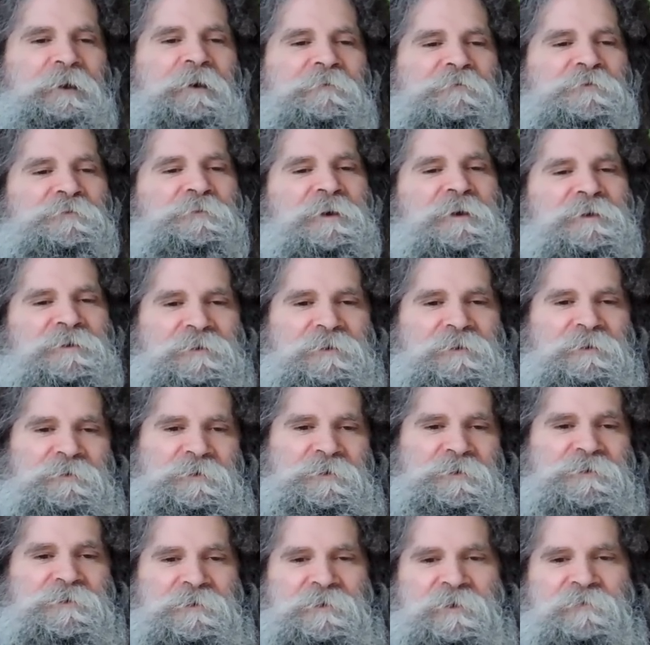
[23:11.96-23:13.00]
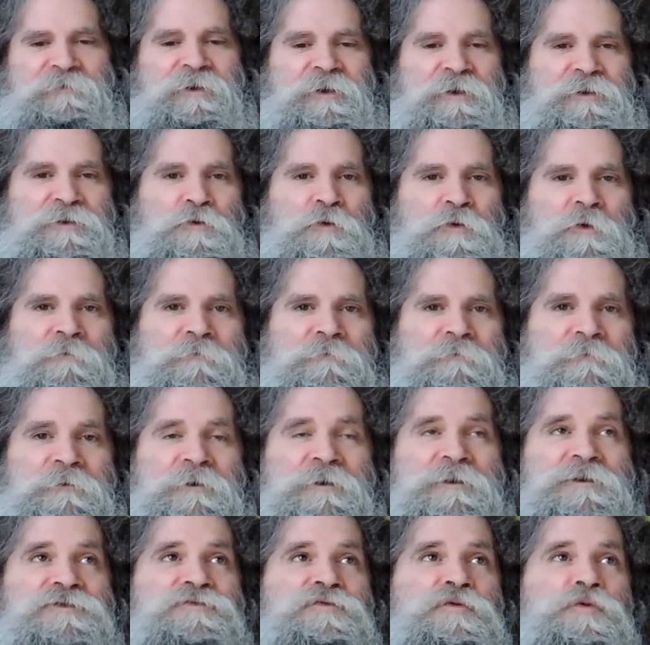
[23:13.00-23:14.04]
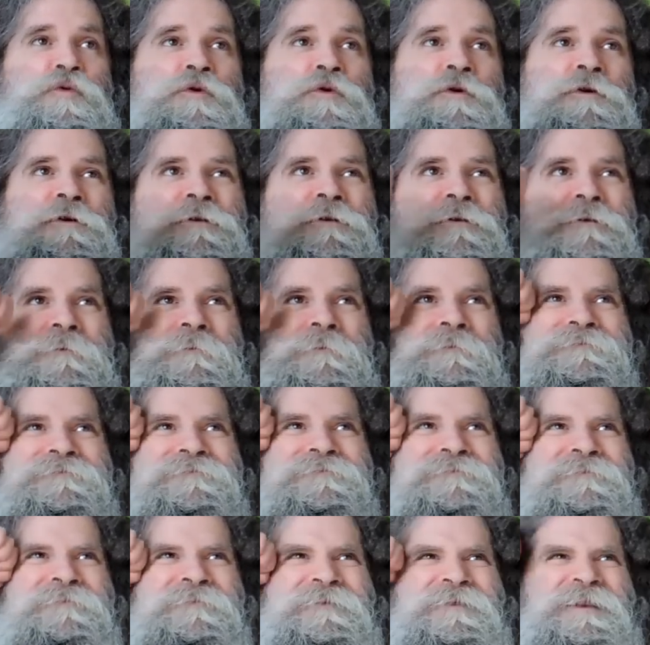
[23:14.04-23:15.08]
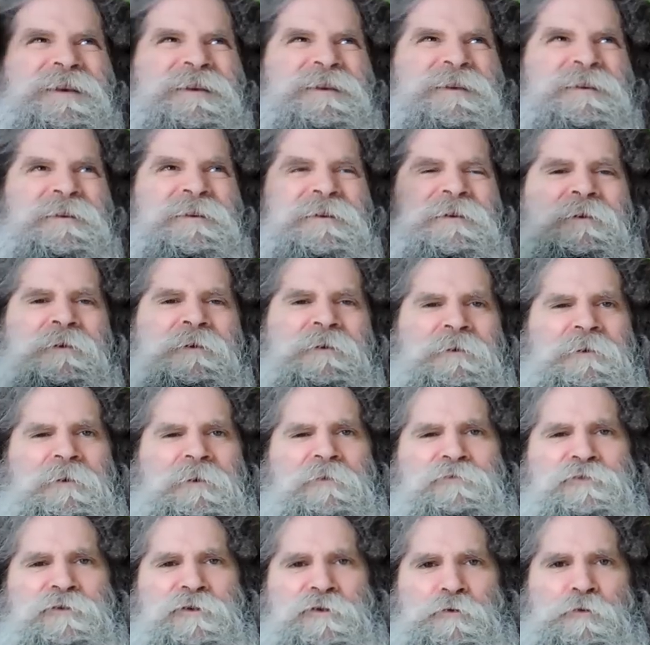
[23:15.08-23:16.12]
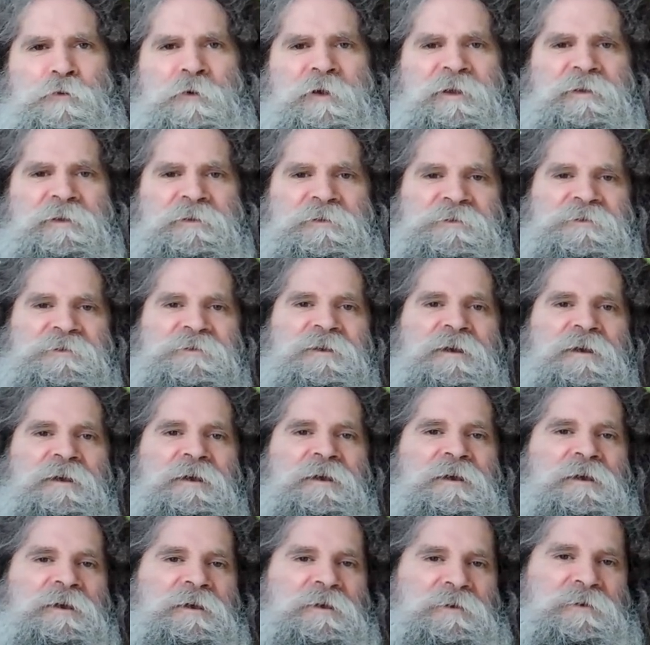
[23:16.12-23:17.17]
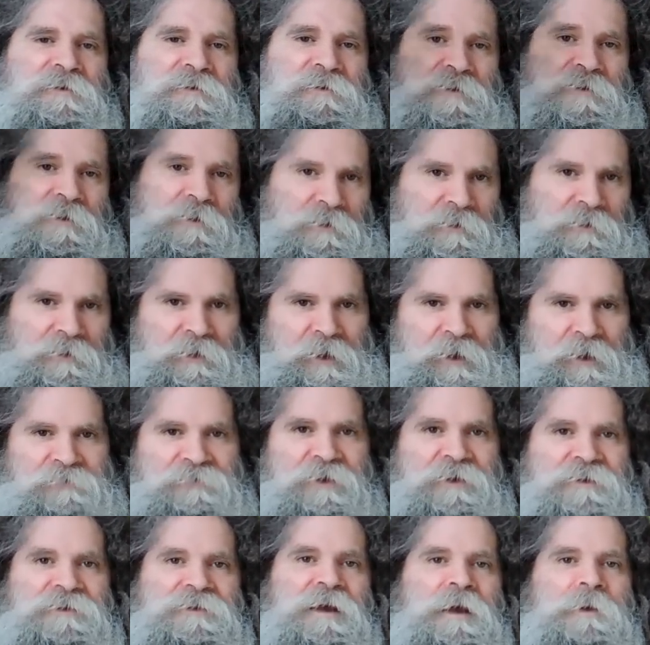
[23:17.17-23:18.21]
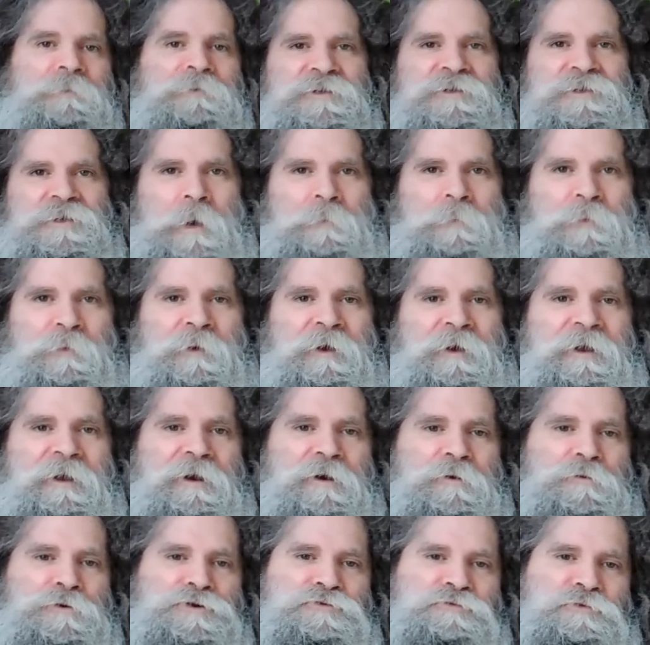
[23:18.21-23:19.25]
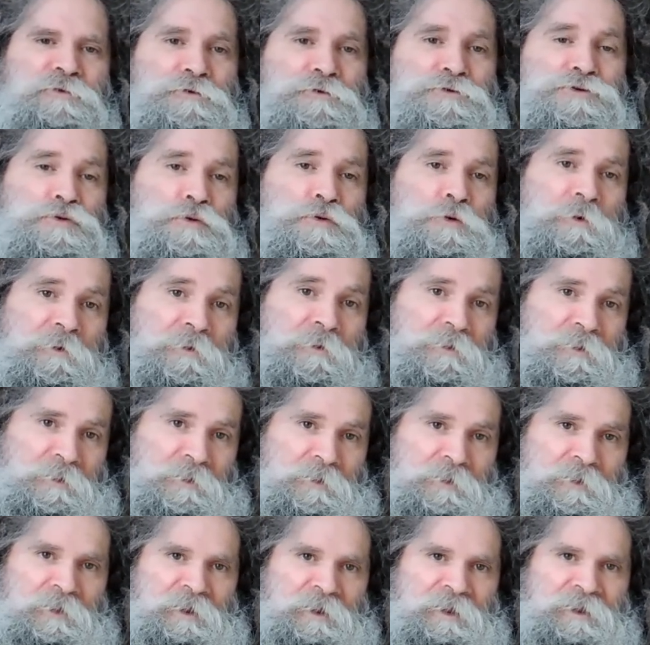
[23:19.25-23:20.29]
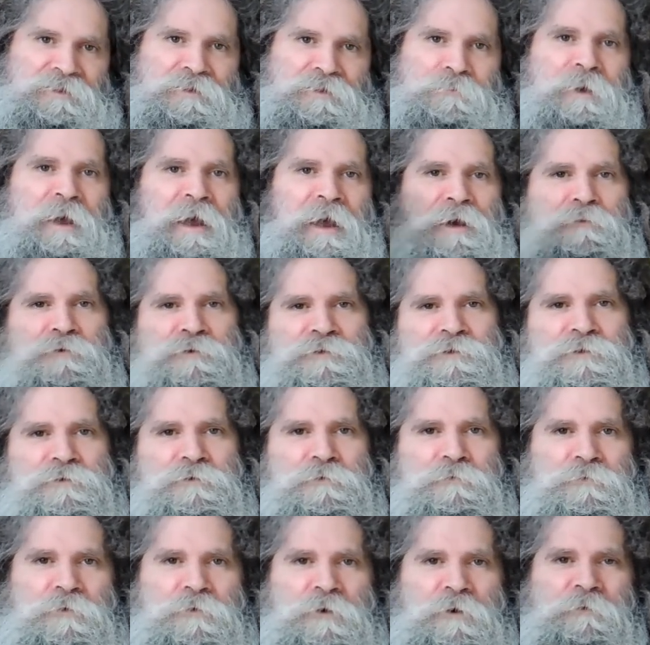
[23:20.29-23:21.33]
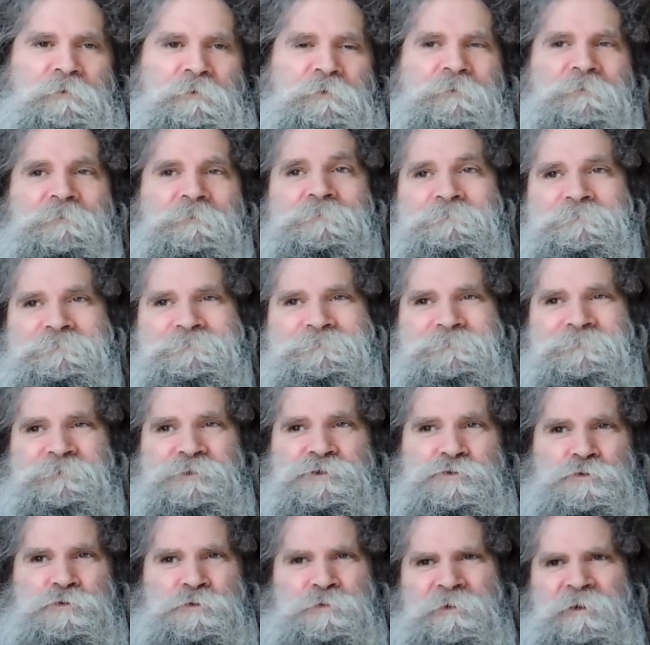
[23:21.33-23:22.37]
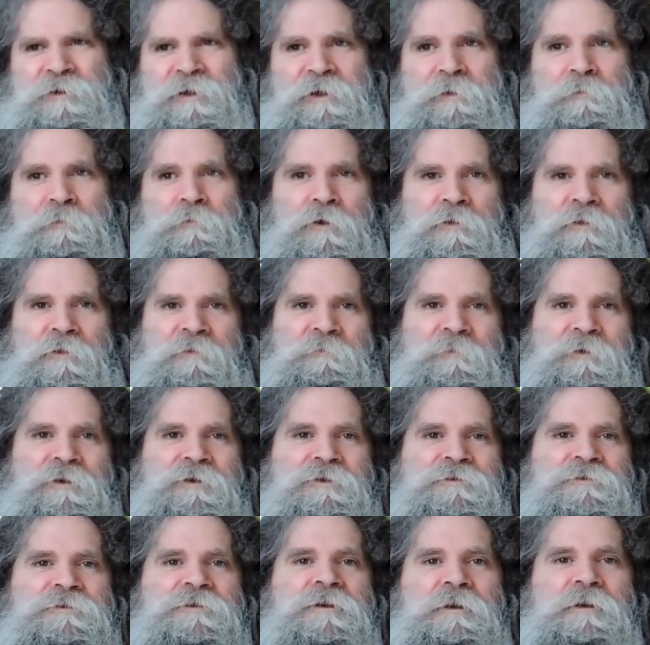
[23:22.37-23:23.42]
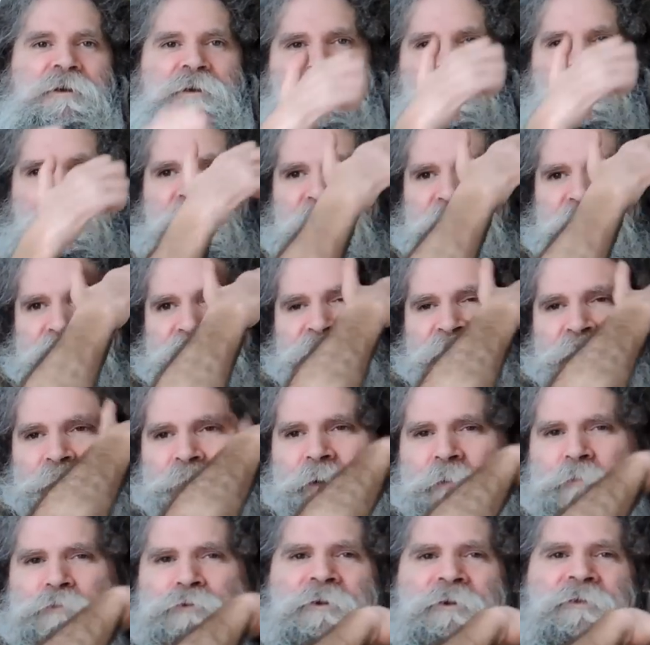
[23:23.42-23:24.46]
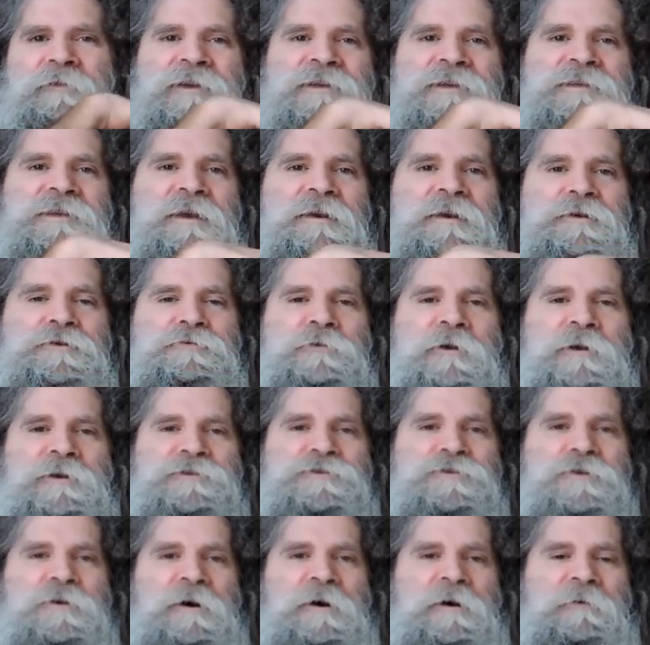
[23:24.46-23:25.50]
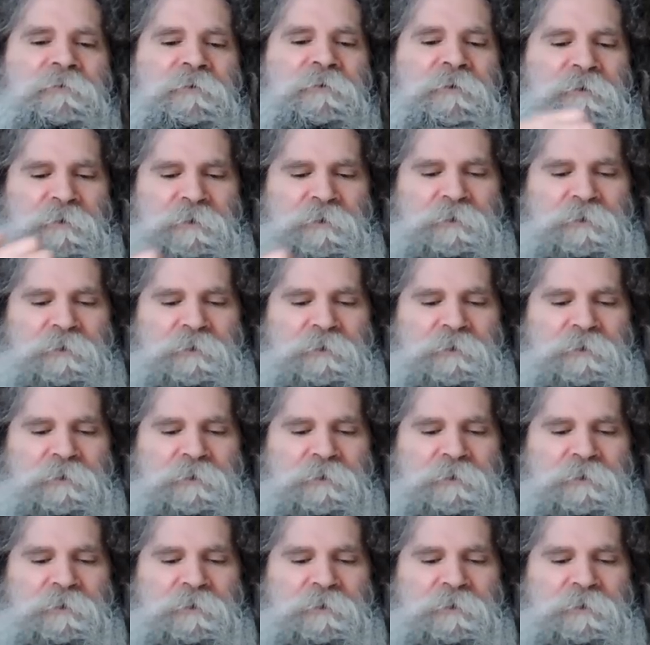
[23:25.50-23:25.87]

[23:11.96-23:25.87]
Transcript: I was basically just living in the wilderness for a few weeks, and at that time the top of my hair was real short and the back was a little longer, sort of like a mullet, because I had cut my previous set of dreads off